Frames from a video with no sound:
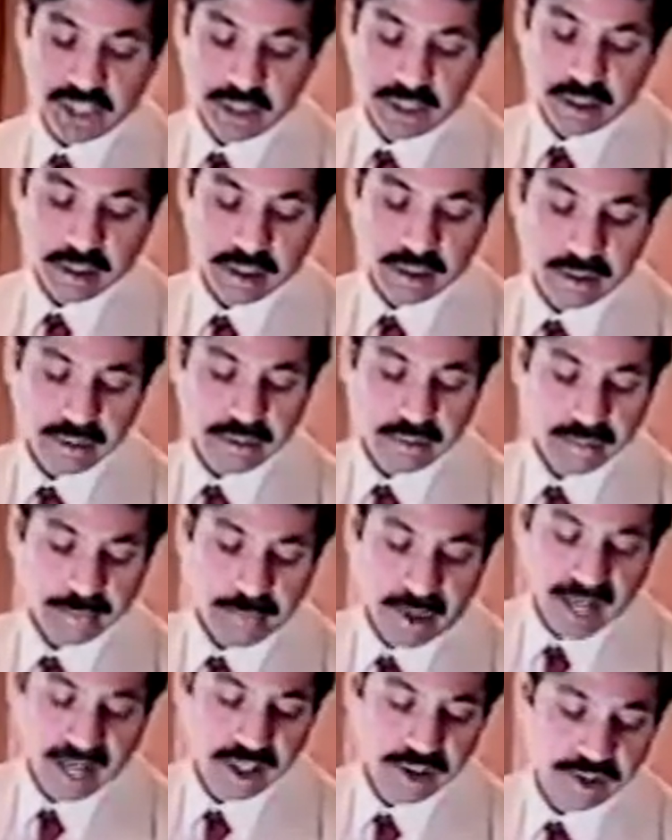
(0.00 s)
uh,
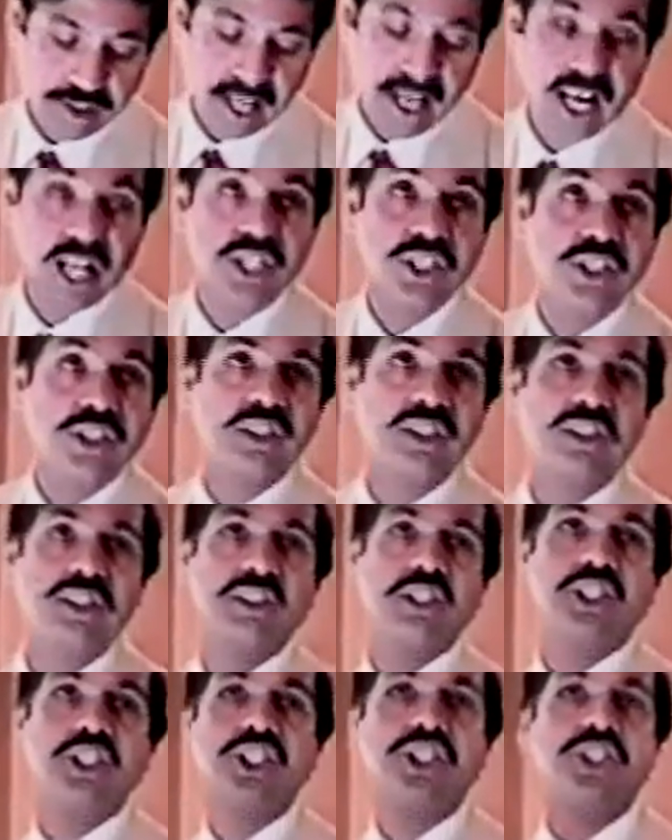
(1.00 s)
mild reaction
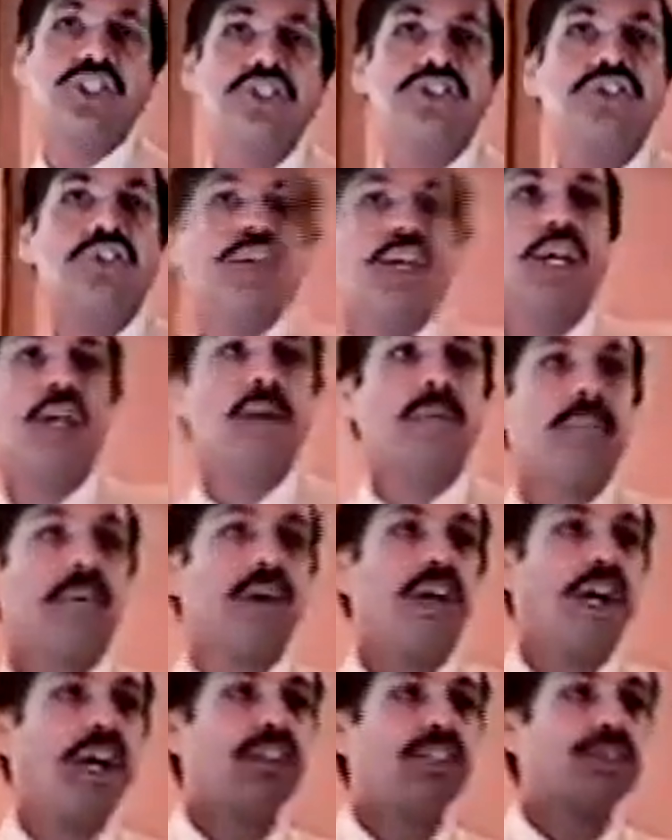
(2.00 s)
conditions, but
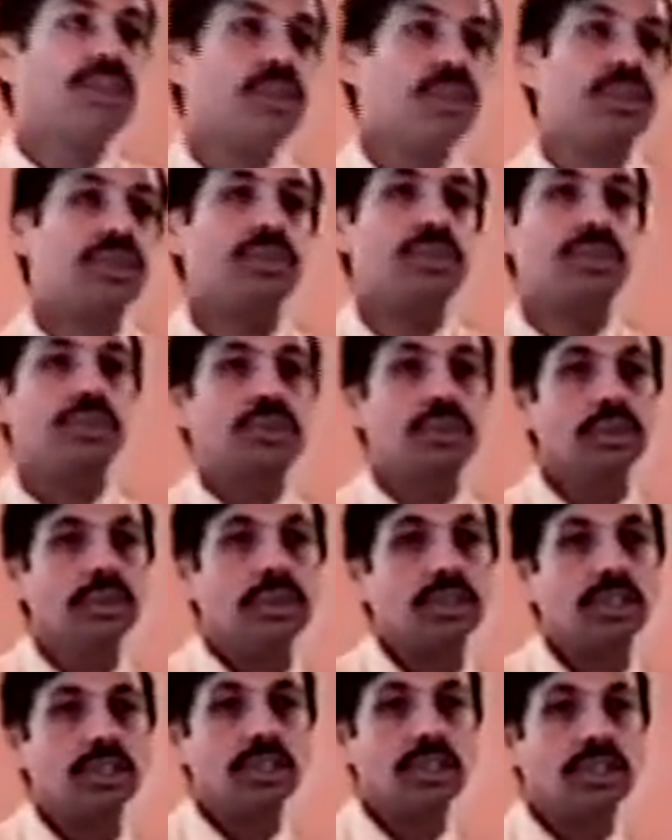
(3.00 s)
also
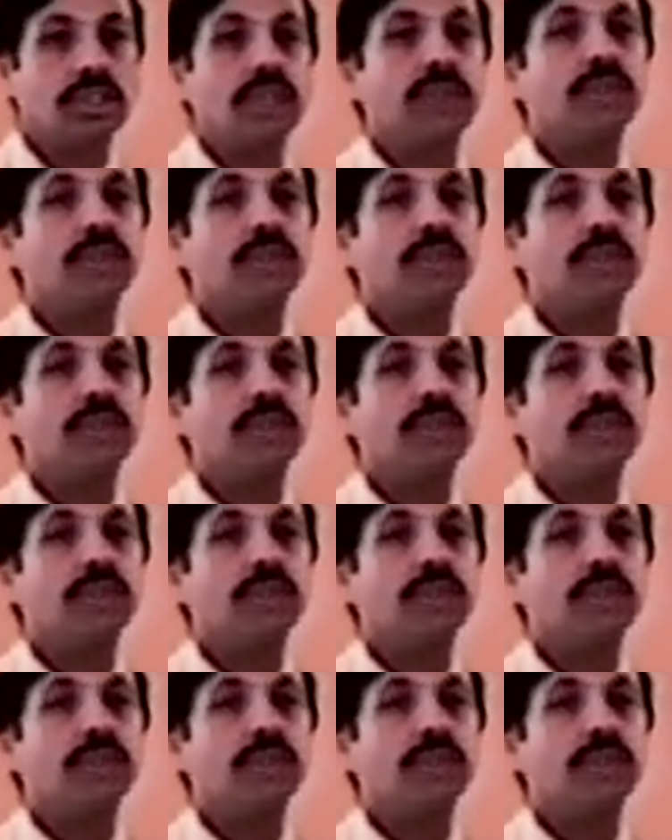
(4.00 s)
so that we